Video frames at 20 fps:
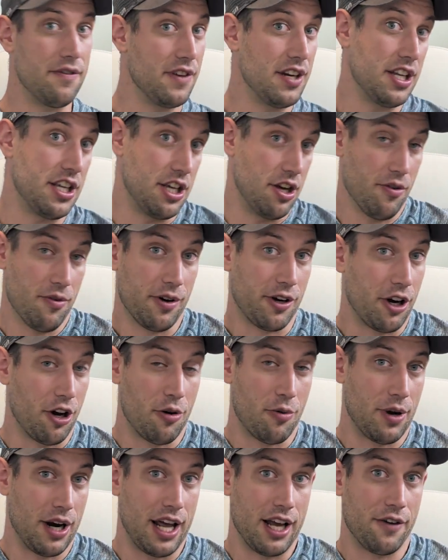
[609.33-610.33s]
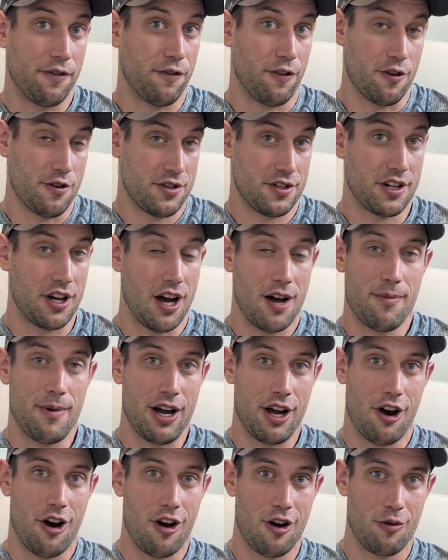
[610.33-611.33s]
even a year ago when I first
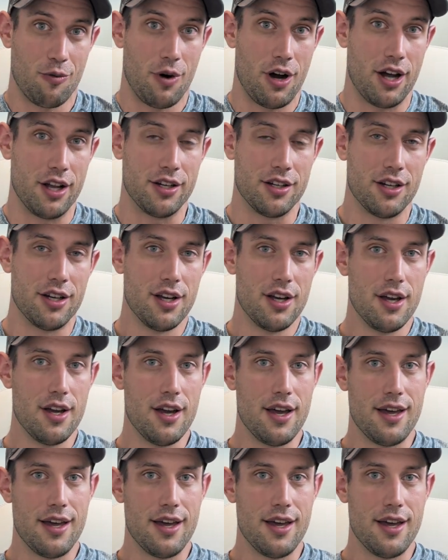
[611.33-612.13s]
got my R1.